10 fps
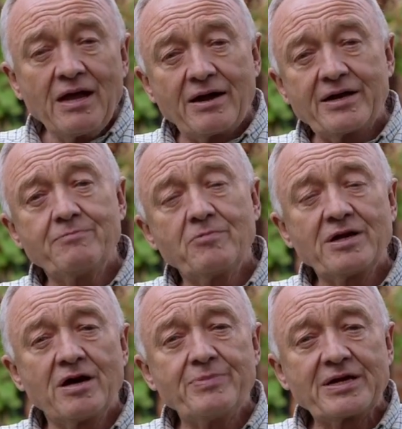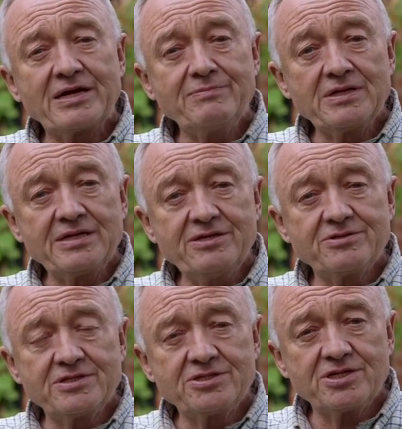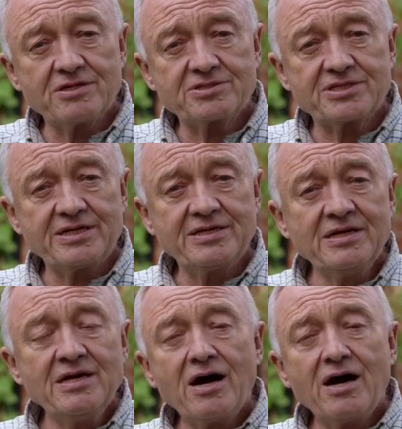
When I became the leader of the GLC,